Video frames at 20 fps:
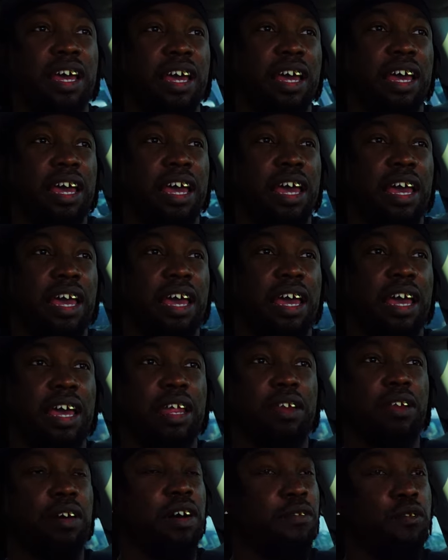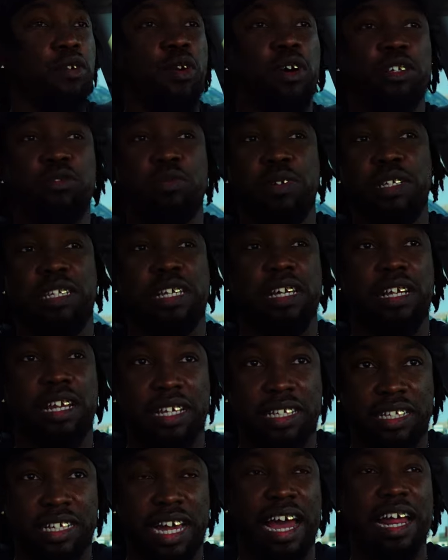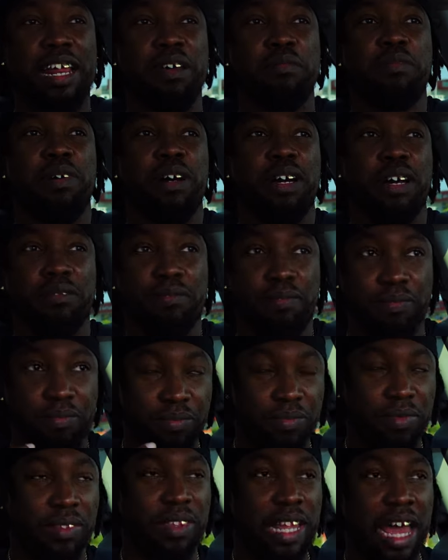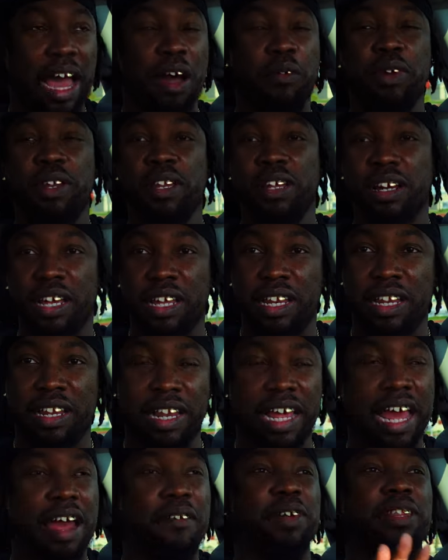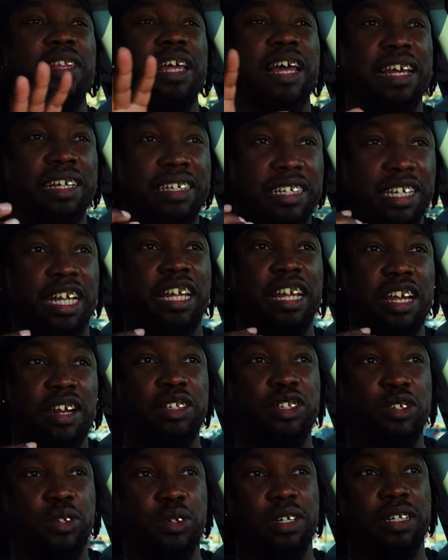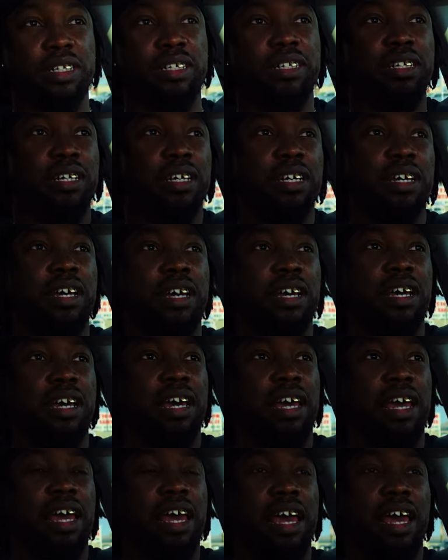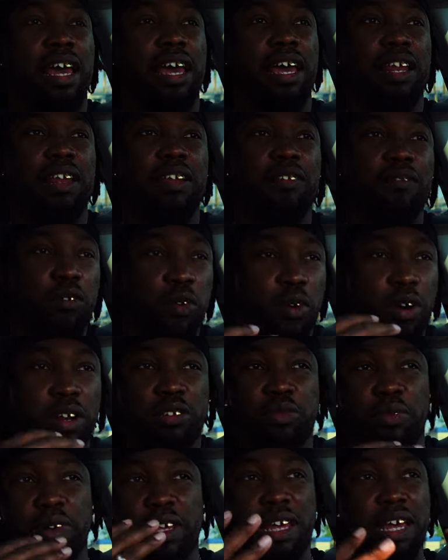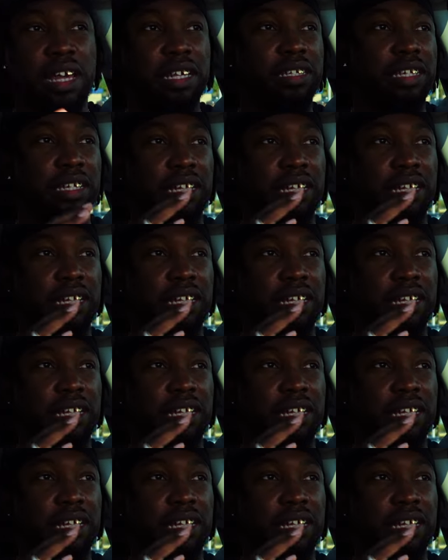And of course we still excited, but now we looking, everything is clear to us. And of course it's